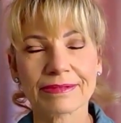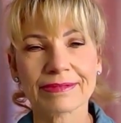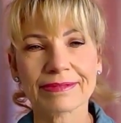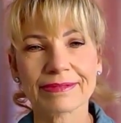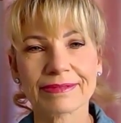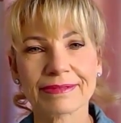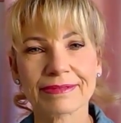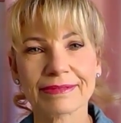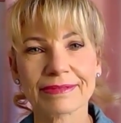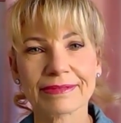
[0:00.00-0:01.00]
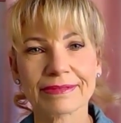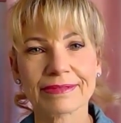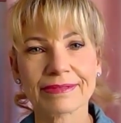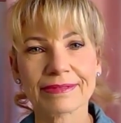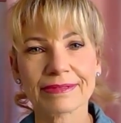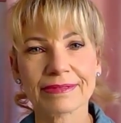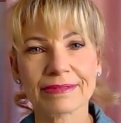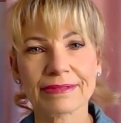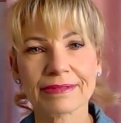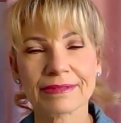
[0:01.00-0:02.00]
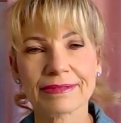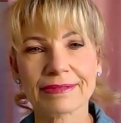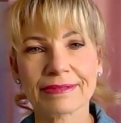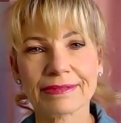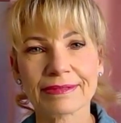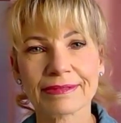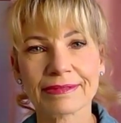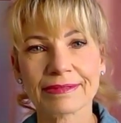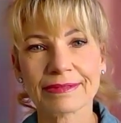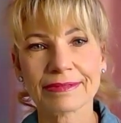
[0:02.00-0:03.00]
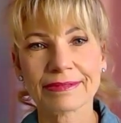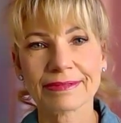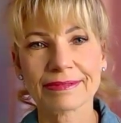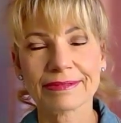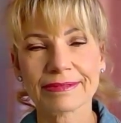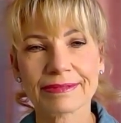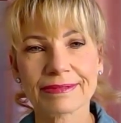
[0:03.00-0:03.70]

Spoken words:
No words are spoken by the person on screen.